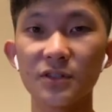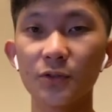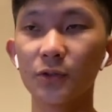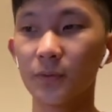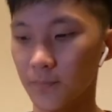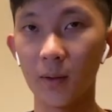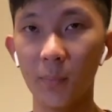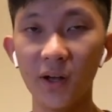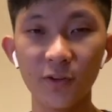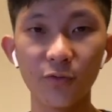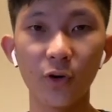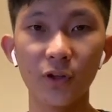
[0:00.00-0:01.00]
So by
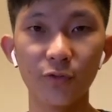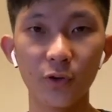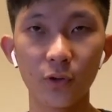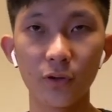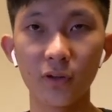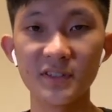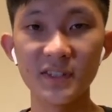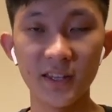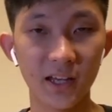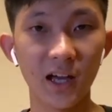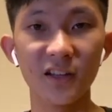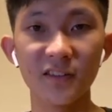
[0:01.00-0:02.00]
default, if you set
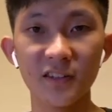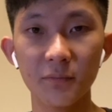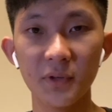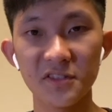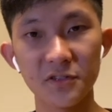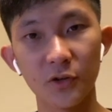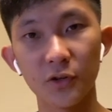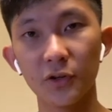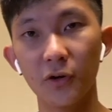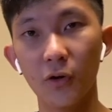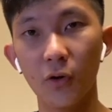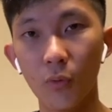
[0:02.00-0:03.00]
the color theme, that's not
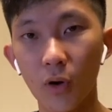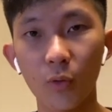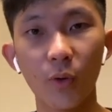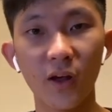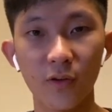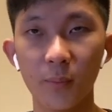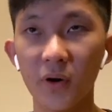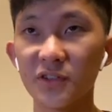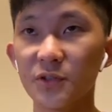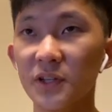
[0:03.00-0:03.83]
gonna work right out of the box.